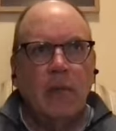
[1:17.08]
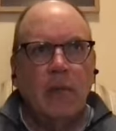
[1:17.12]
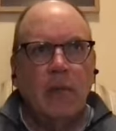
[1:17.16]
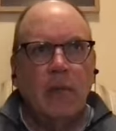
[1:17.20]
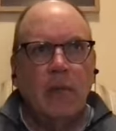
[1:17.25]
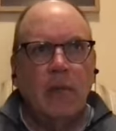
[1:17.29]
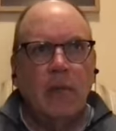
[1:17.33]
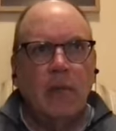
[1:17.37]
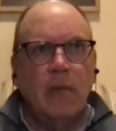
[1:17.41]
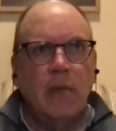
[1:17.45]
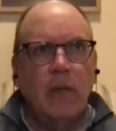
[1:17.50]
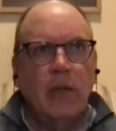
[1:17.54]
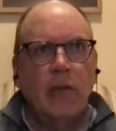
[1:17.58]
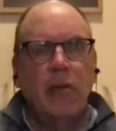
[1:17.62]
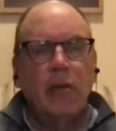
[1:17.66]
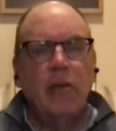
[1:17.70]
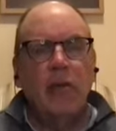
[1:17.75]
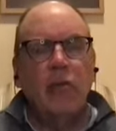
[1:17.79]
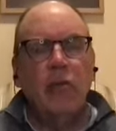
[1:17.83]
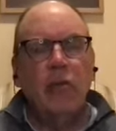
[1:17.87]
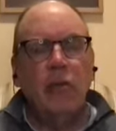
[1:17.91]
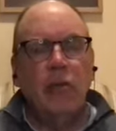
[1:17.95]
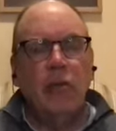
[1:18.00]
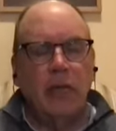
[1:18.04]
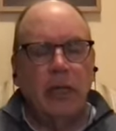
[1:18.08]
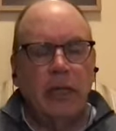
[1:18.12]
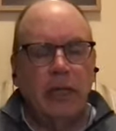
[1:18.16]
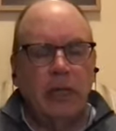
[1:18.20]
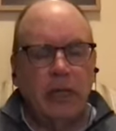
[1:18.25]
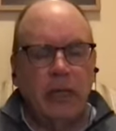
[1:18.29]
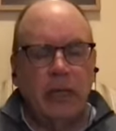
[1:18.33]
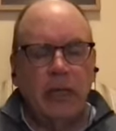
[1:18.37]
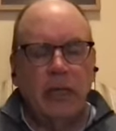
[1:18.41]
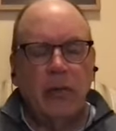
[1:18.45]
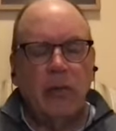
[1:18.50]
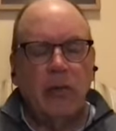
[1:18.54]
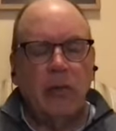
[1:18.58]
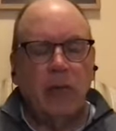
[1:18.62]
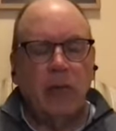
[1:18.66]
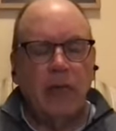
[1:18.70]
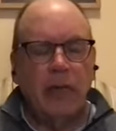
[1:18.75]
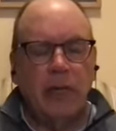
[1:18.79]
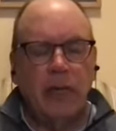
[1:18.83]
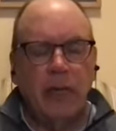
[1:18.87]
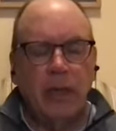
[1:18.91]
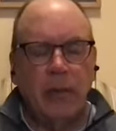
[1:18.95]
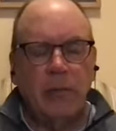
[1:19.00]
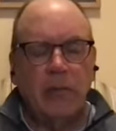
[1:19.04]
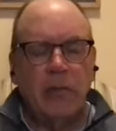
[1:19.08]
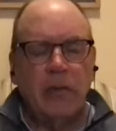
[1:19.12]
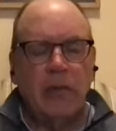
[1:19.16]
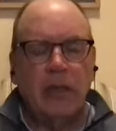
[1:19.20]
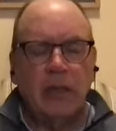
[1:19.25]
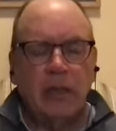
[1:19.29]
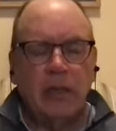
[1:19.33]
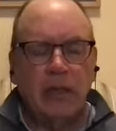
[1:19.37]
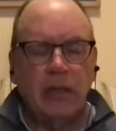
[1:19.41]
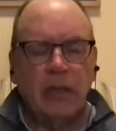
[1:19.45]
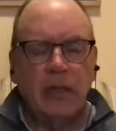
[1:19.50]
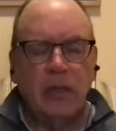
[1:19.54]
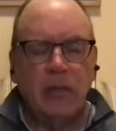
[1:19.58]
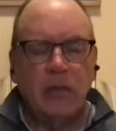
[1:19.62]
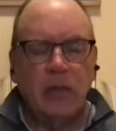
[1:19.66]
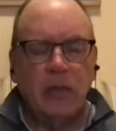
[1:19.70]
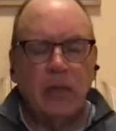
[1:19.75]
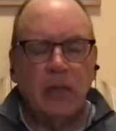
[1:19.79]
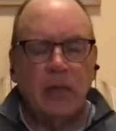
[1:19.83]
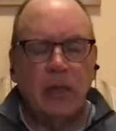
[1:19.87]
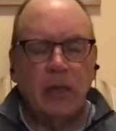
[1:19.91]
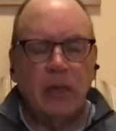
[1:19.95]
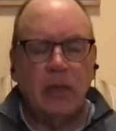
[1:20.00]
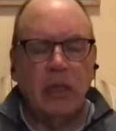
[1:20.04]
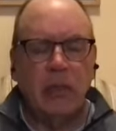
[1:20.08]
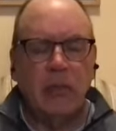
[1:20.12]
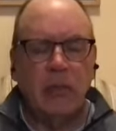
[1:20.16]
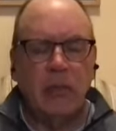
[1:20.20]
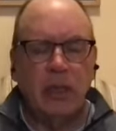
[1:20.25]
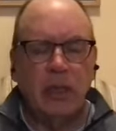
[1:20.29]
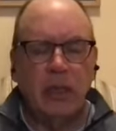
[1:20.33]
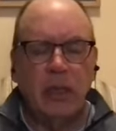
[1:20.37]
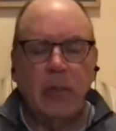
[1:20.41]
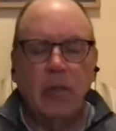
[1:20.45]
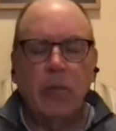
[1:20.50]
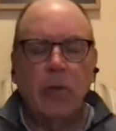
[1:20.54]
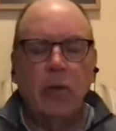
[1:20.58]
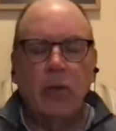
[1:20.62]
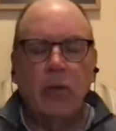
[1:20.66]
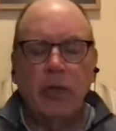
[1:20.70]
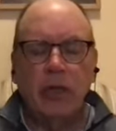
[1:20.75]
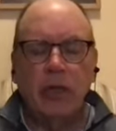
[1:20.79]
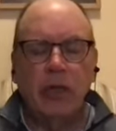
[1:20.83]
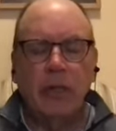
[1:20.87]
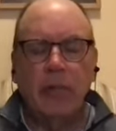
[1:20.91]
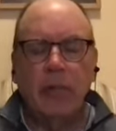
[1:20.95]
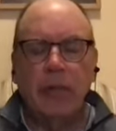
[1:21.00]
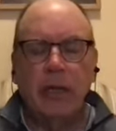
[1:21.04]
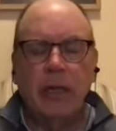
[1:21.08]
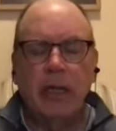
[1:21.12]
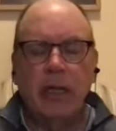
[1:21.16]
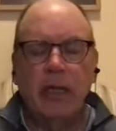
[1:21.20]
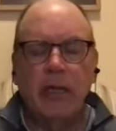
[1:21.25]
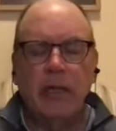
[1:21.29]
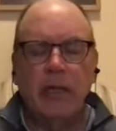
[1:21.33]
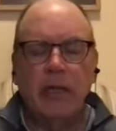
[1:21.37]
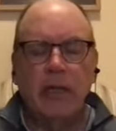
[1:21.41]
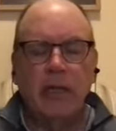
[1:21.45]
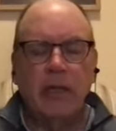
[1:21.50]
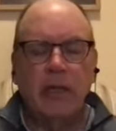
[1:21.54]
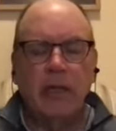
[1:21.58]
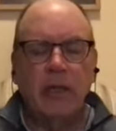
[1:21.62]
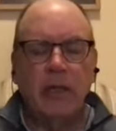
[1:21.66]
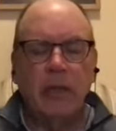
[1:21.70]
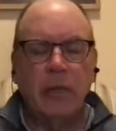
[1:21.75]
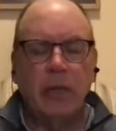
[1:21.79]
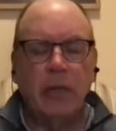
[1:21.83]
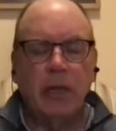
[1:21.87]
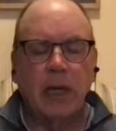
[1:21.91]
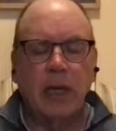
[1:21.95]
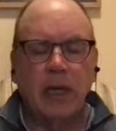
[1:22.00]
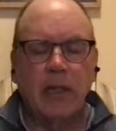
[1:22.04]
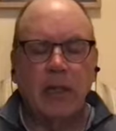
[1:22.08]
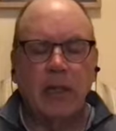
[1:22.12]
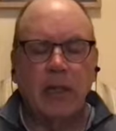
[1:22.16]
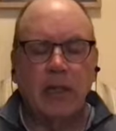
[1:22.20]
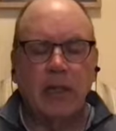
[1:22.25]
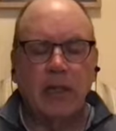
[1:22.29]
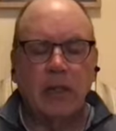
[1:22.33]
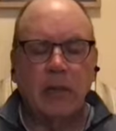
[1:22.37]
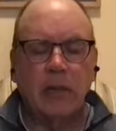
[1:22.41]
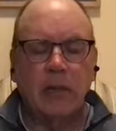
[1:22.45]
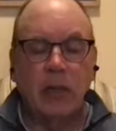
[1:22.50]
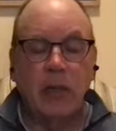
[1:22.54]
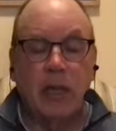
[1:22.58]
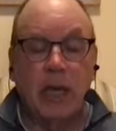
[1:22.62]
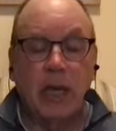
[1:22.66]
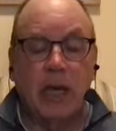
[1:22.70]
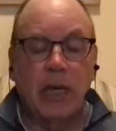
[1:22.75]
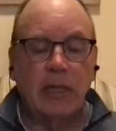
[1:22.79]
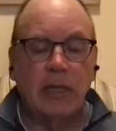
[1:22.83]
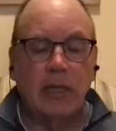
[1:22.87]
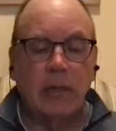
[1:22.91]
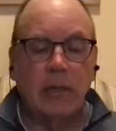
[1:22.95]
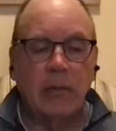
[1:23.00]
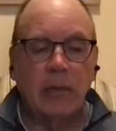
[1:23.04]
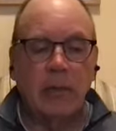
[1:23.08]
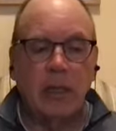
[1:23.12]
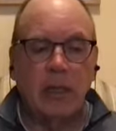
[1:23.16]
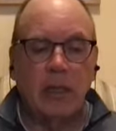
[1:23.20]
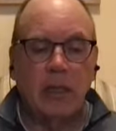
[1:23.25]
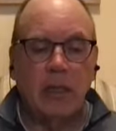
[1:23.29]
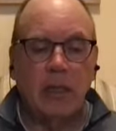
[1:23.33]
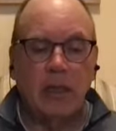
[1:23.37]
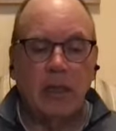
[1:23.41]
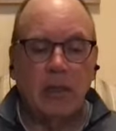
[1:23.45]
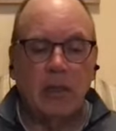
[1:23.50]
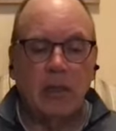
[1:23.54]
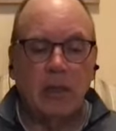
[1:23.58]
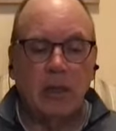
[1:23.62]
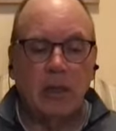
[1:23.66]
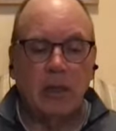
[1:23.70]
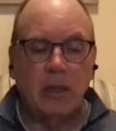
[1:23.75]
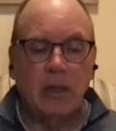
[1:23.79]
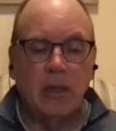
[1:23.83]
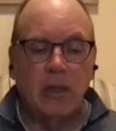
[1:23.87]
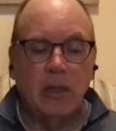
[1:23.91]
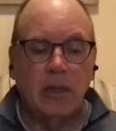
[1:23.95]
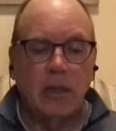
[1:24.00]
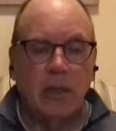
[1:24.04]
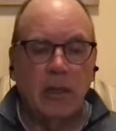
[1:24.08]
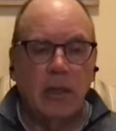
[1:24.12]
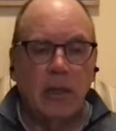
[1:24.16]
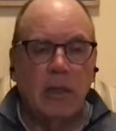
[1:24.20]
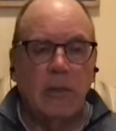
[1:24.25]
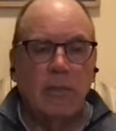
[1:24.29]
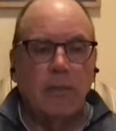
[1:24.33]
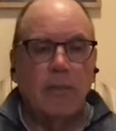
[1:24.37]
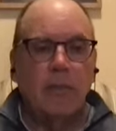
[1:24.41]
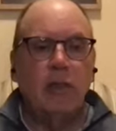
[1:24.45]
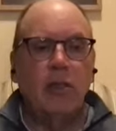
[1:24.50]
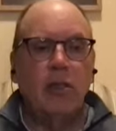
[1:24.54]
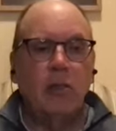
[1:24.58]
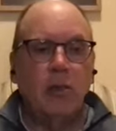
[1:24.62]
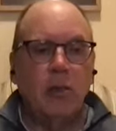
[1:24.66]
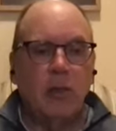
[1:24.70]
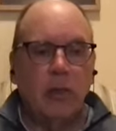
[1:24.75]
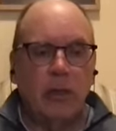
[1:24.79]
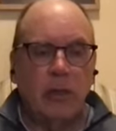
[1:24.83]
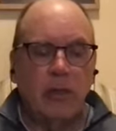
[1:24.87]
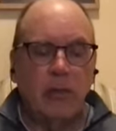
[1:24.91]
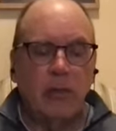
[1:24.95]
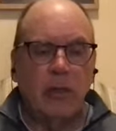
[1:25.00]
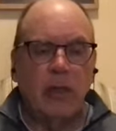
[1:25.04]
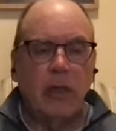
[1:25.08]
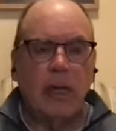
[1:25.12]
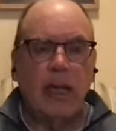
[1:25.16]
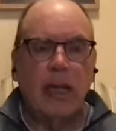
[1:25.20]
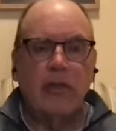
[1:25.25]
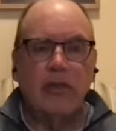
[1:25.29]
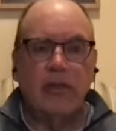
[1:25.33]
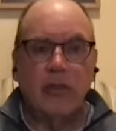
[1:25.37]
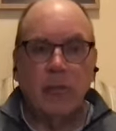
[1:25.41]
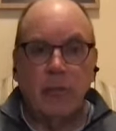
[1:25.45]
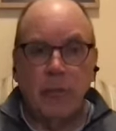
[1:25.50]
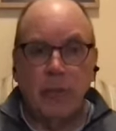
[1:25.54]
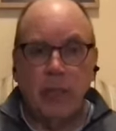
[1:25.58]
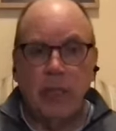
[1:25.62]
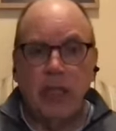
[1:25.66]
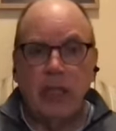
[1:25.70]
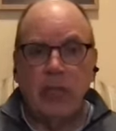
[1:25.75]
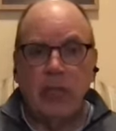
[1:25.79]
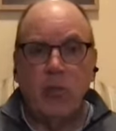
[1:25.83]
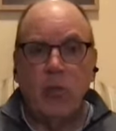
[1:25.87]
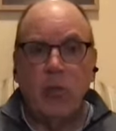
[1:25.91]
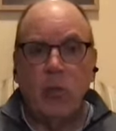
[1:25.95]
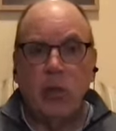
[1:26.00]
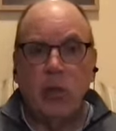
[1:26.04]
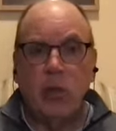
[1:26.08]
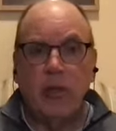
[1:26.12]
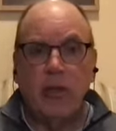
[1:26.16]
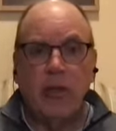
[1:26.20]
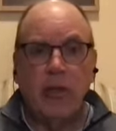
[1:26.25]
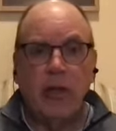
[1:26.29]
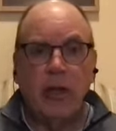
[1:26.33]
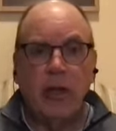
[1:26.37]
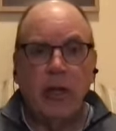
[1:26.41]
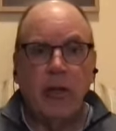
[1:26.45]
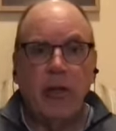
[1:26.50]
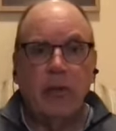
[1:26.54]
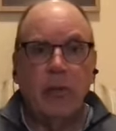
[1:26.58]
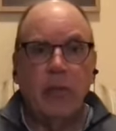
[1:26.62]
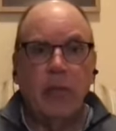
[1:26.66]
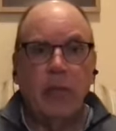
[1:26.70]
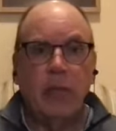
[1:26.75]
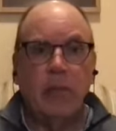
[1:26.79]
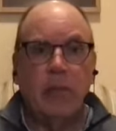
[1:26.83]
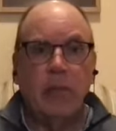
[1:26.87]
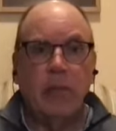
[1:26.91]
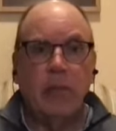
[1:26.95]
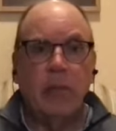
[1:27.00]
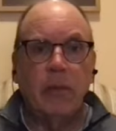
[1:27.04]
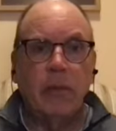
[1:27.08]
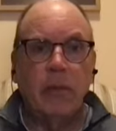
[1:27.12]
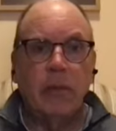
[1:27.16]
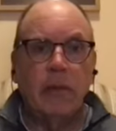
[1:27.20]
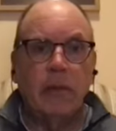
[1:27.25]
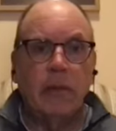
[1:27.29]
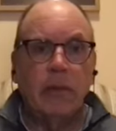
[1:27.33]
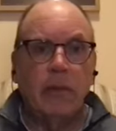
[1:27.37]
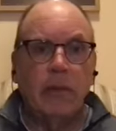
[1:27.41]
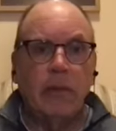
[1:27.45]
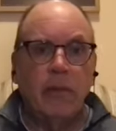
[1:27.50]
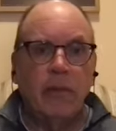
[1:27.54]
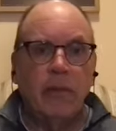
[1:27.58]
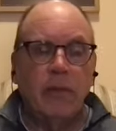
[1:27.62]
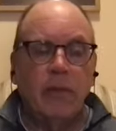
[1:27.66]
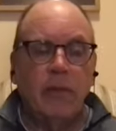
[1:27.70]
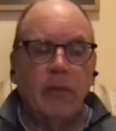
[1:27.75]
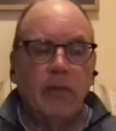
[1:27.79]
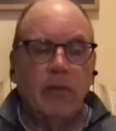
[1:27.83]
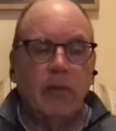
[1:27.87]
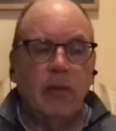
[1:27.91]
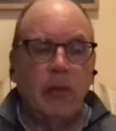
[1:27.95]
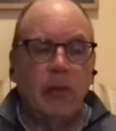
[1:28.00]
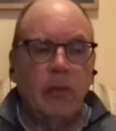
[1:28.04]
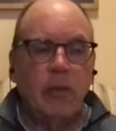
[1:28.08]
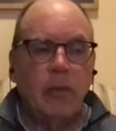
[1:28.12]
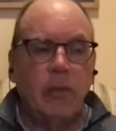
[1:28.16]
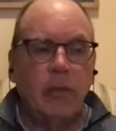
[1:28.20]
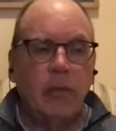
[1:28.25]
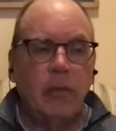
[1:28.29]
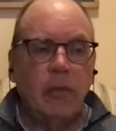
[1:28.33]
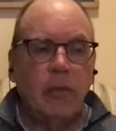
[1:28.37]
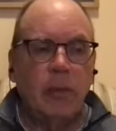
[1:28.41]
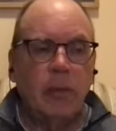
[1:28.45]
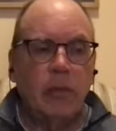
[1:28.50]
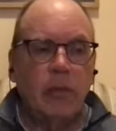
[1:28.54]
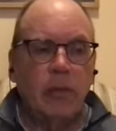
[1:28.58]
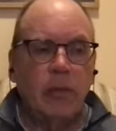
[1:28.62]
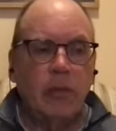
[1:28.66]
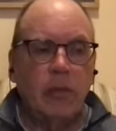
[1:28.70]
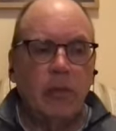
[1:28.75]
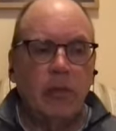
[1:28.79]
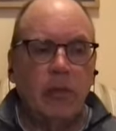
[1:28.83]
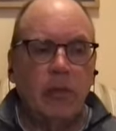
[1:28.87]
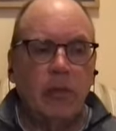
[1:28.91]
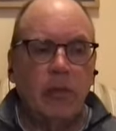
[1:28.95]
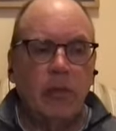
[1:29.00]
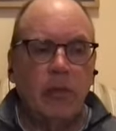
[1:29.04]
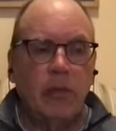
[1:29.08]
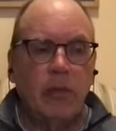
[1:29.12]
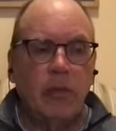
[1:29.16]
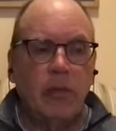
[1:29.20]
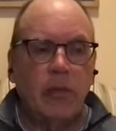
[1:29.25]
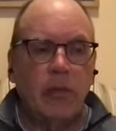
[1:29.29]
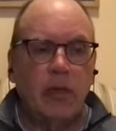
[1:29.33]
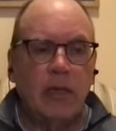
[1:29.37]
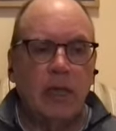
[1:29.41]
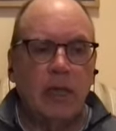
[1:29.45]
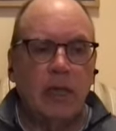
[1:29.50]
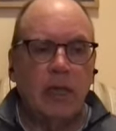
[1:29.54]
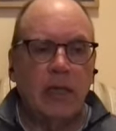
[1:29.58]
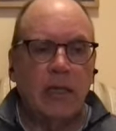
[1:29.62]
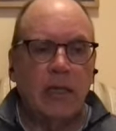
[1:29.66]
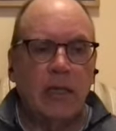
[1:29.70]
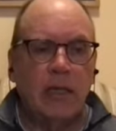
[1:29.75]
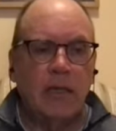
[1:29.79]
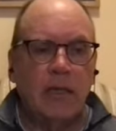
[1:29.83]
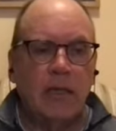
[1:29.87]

but it, it, really it really helps us when we can become more independent in our practice and we're not dependent on going to a class or being with other people so i hope that people will use that